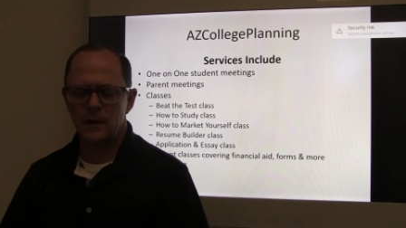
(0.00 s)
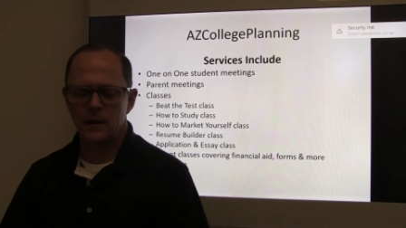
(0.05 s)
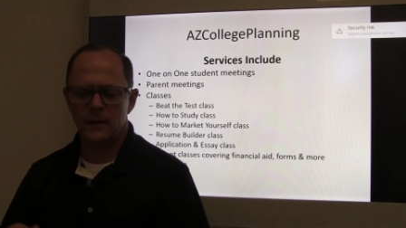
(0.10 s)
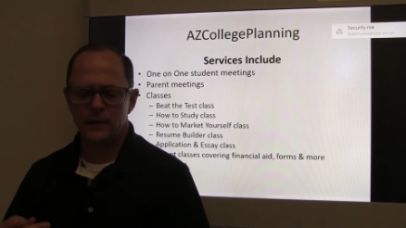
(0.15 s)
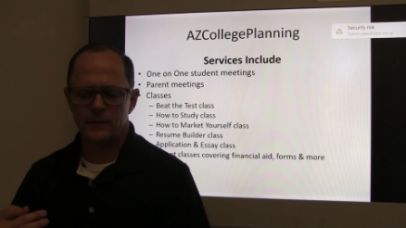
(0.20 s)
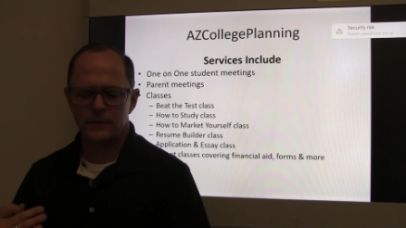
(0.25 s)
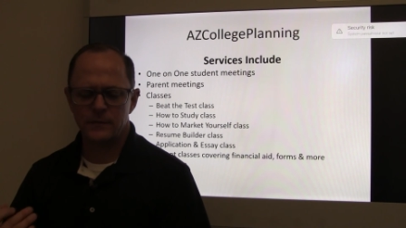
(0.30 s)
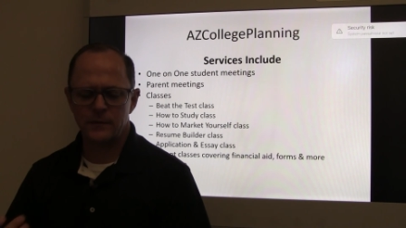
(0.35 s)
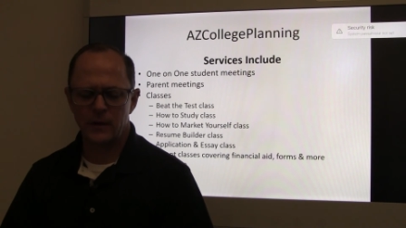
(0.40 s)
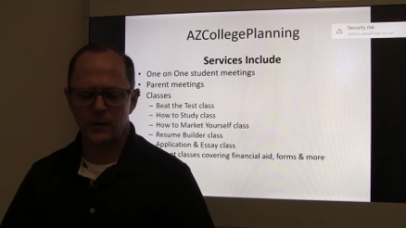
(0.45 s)

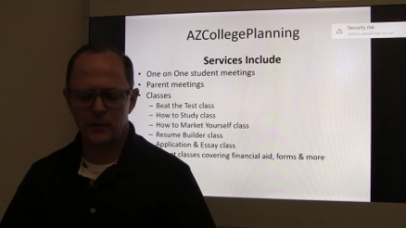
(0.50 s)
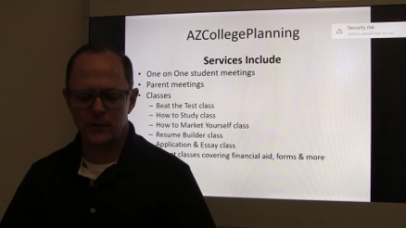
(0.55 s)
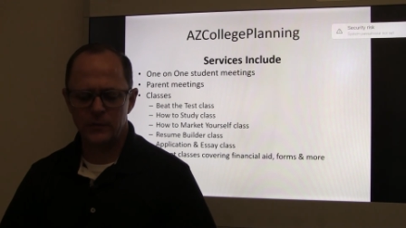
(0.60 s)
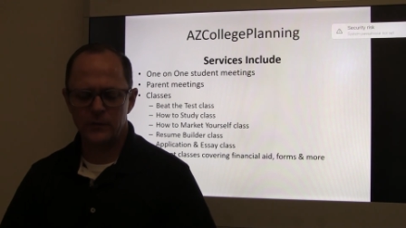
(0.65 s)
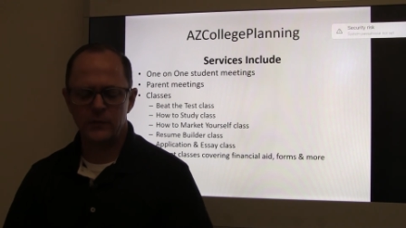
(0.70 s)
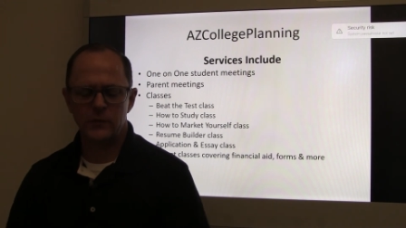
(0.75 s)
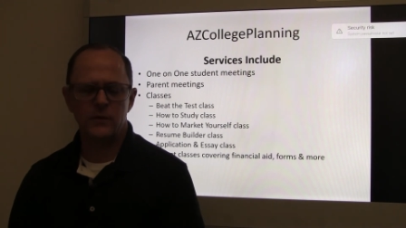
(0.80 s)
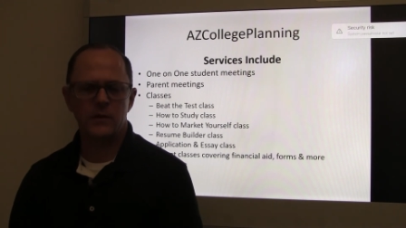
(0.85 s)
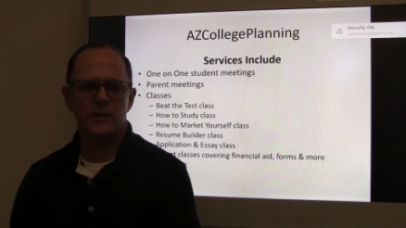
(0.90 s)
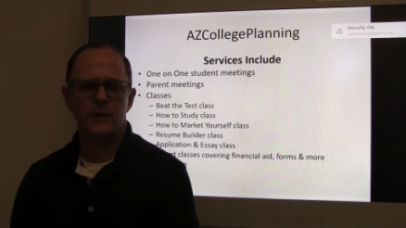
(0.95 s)
start your
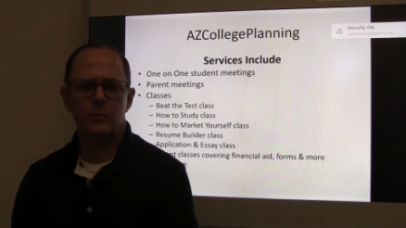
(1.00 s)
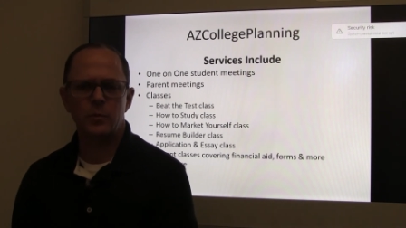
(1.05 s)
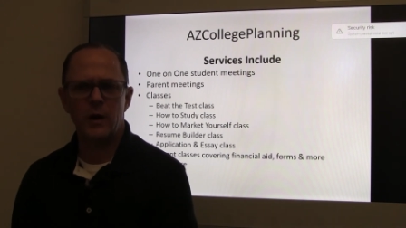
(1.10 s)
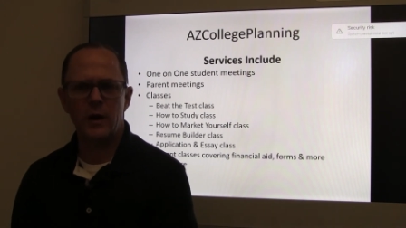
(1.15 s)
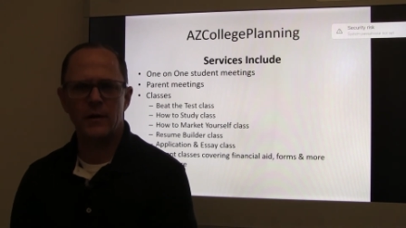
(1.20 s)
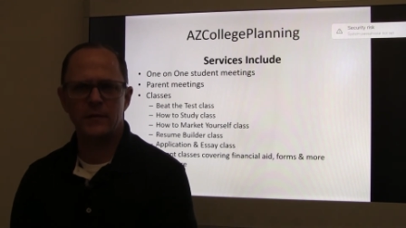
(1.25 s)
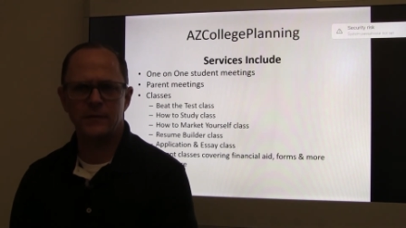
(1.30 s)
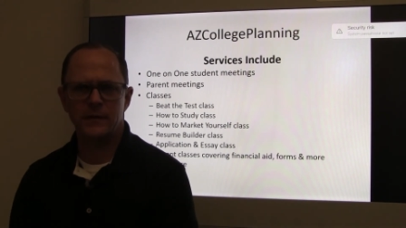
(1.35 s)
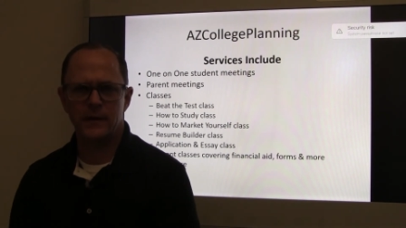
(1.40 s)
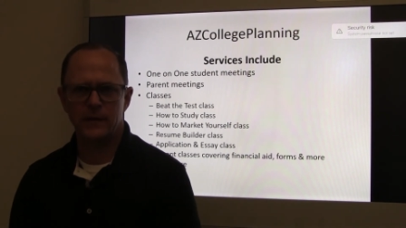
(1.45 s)
student on the
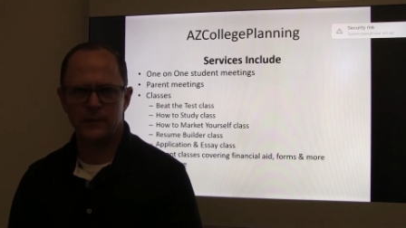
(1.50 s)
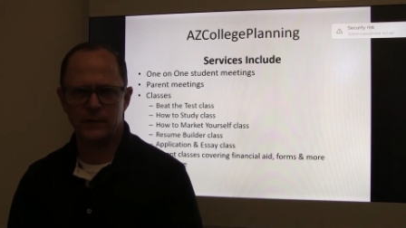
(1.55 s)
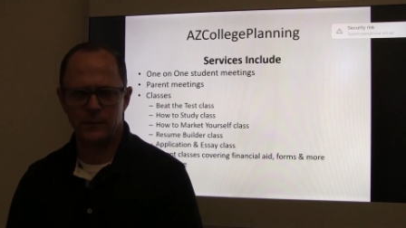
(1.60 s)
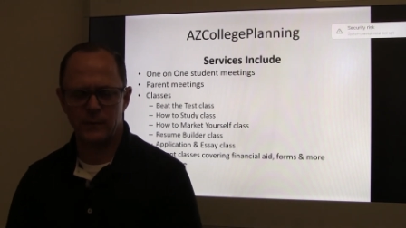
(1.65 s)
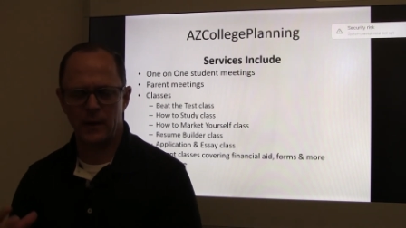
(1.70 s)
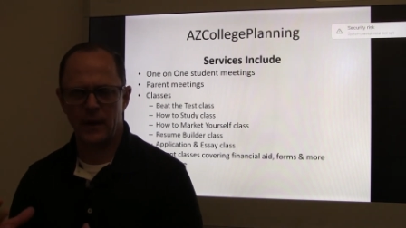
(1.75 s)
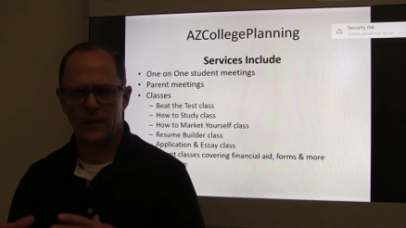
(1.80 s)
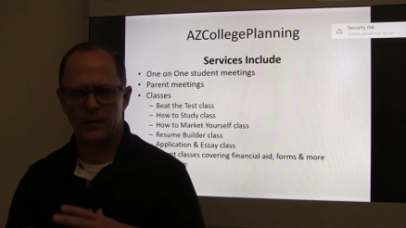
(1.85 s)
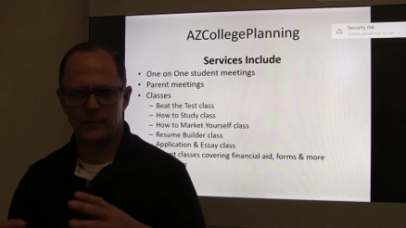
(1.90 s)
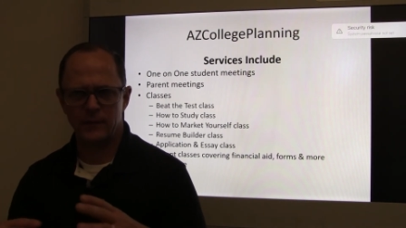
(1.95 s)
process
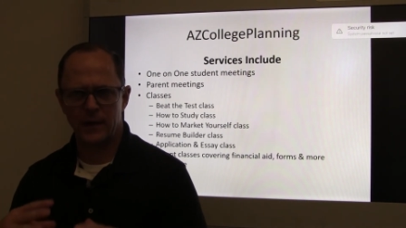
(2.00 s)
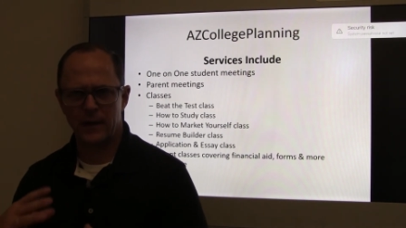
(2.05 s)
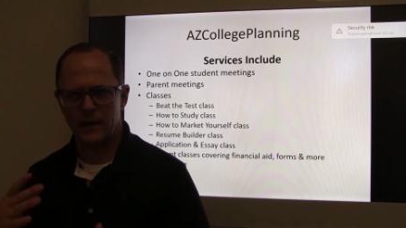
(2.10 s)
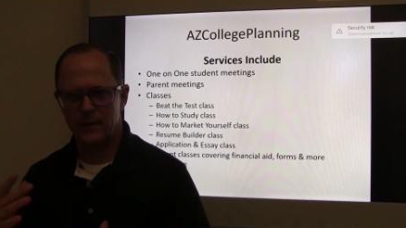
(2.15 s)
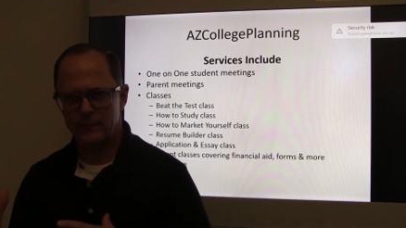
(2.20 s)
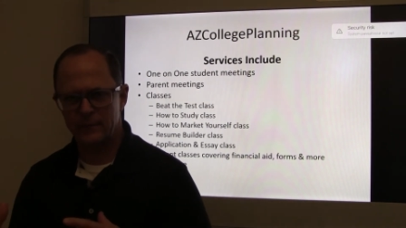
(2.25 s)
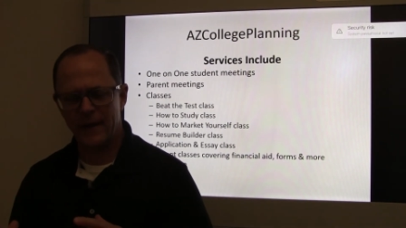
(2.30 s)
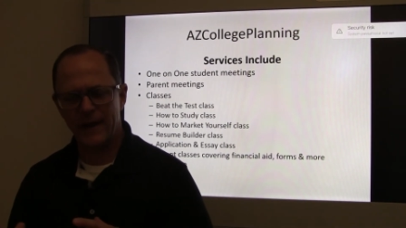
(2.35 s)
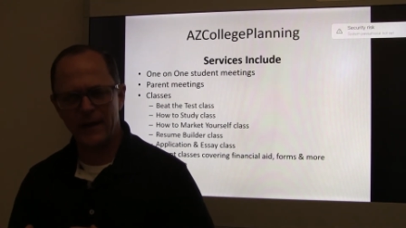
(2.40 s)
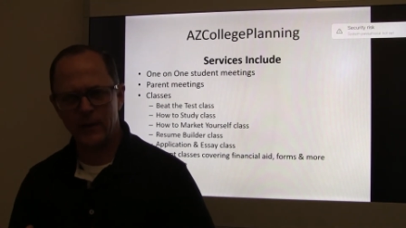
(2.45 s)
as I
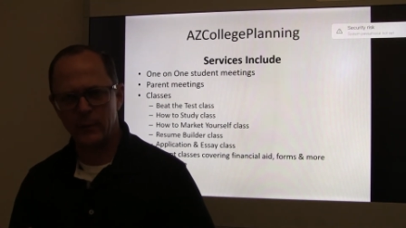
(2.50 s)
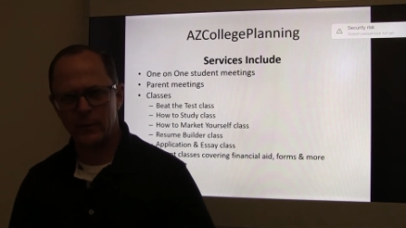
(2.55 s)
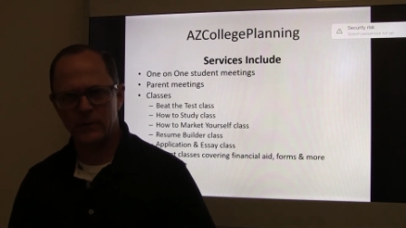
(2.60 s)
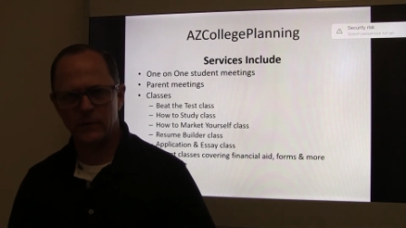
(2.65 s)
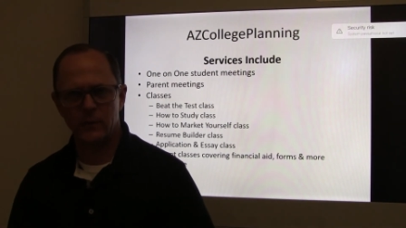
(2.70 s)
evaluate